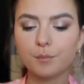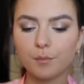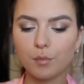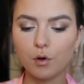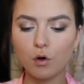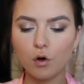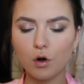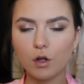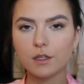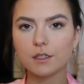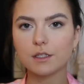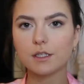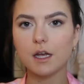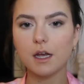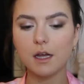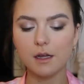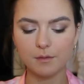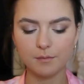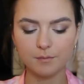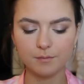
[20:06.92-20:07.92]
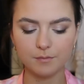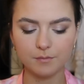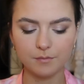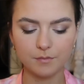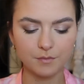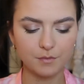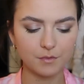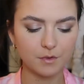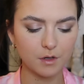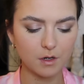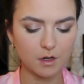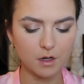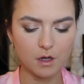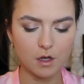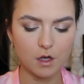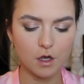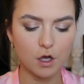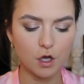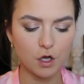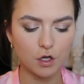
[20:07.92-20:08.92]
Bronzer,
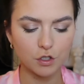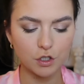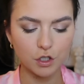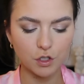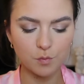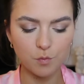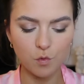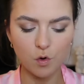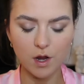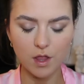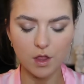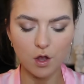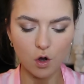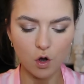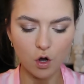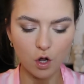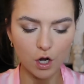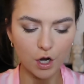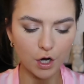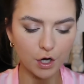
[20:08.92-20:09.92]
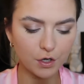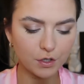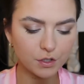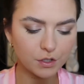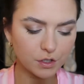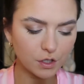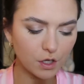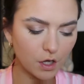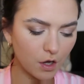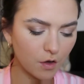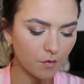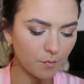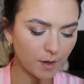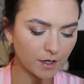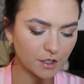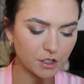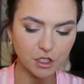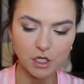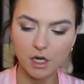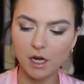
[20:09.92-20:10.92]
just more in the hollows of my
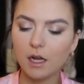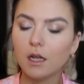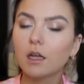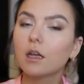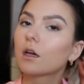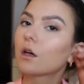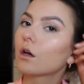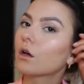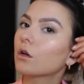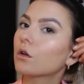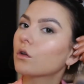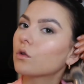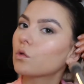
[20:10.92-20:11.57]
cheek